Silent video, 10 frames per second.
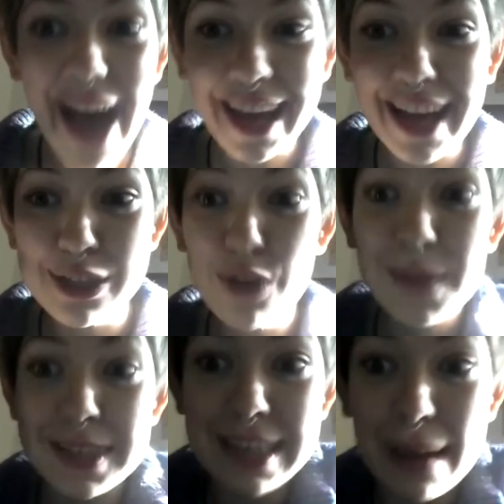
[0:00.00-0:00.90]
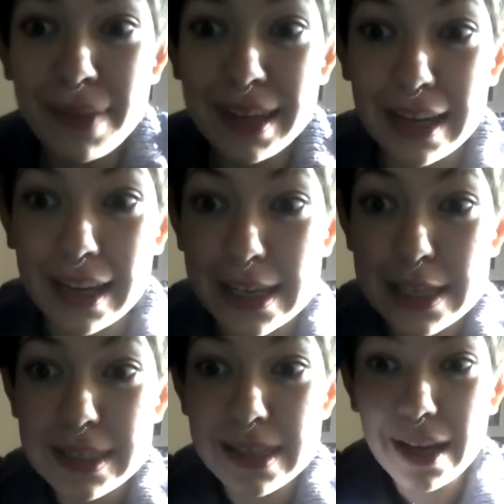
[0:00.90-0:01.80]
i got too much
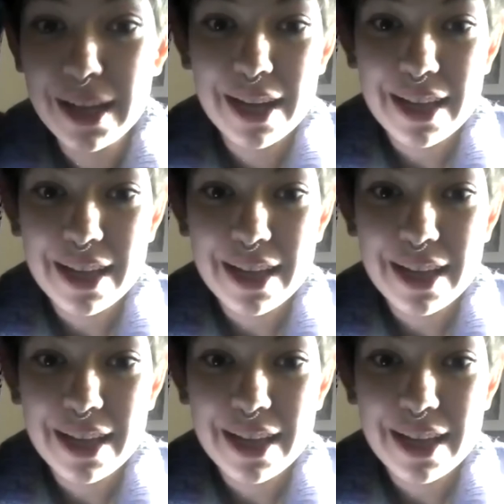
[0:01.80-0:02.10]
somethingness yeah.